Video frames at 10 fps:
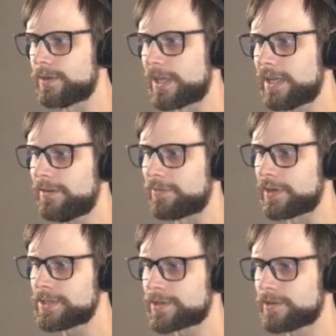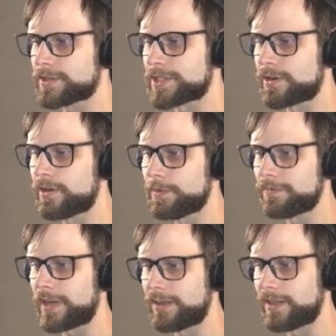again, a very strong start. We've
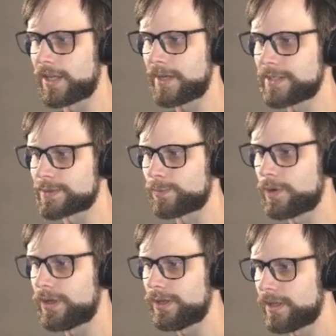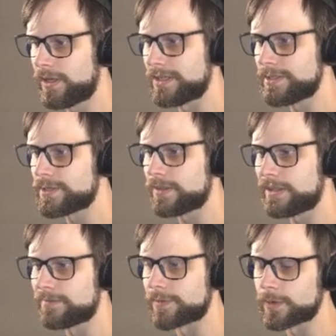got a nice one into
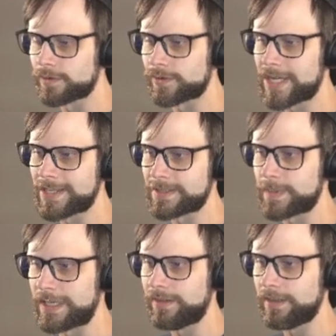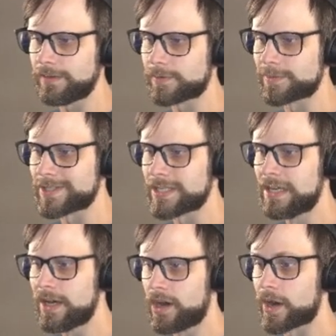the Infernal Grasp, and then, of course,
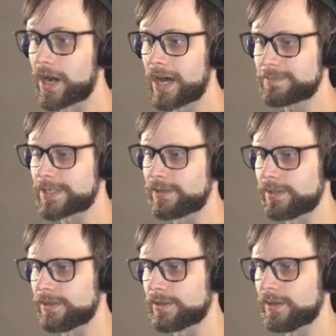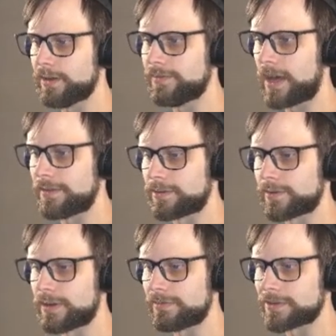our option here of either
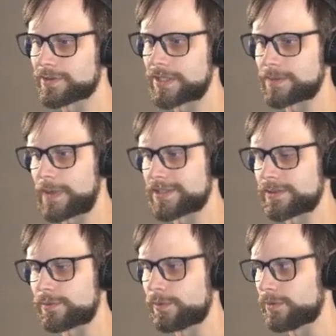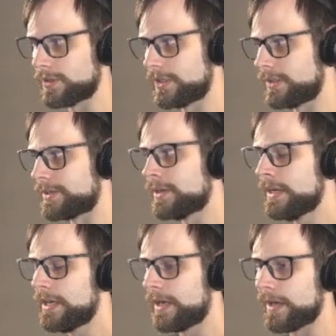Graveyard Trespasser or Lily.
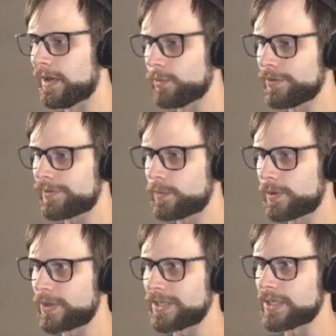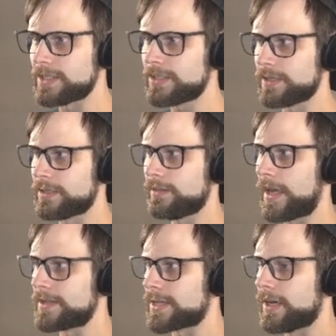Uh, we'll see what we need in
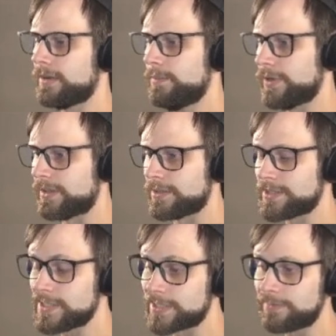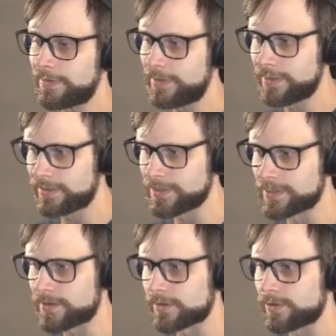that time, but this is definitely a good
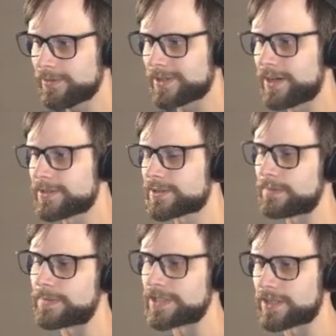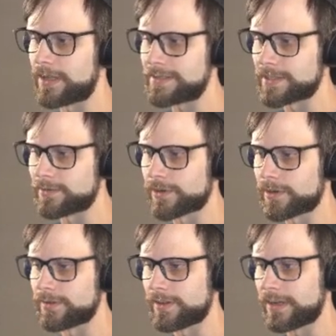start. Cult Conscript is a nice little
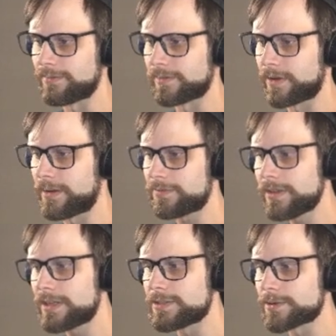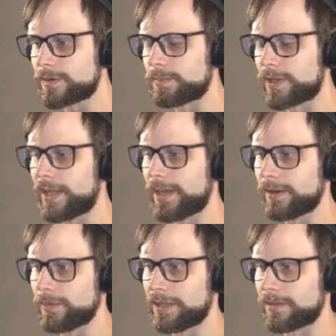card that I've, I've really enjoyed
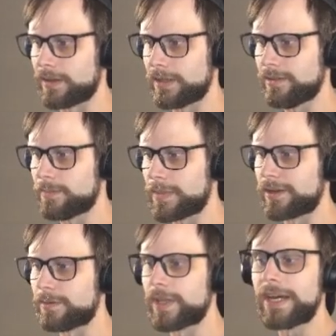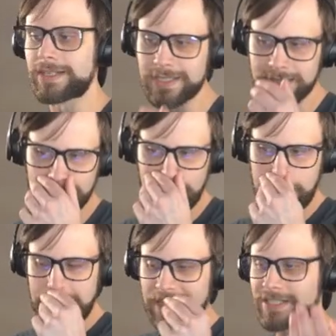playing with in the Mono Black decks.
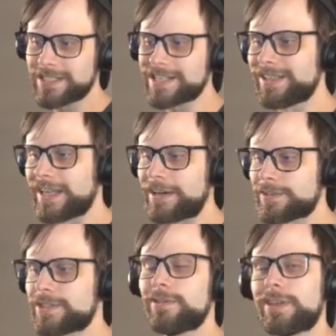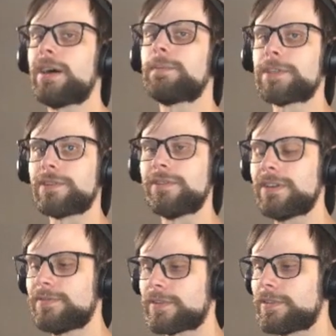It just allows you the
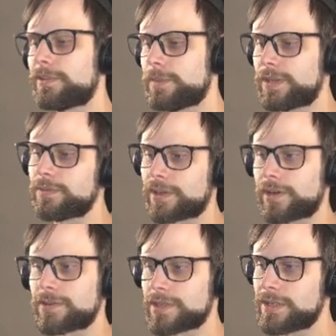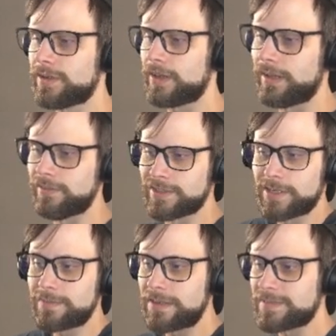opportunity for a little bit of recursion, and
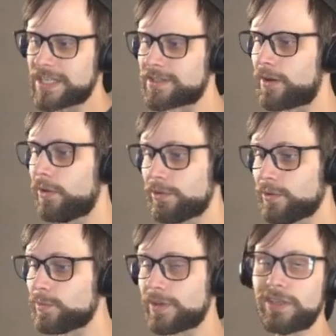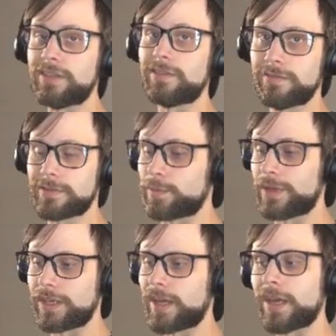sometimes that's all you need to
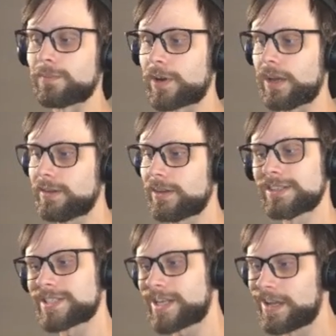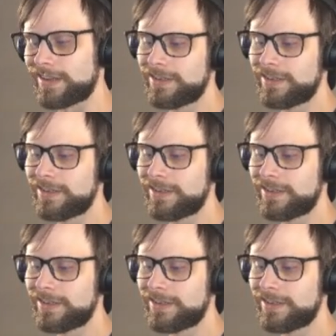win a game, right? Like, it's not...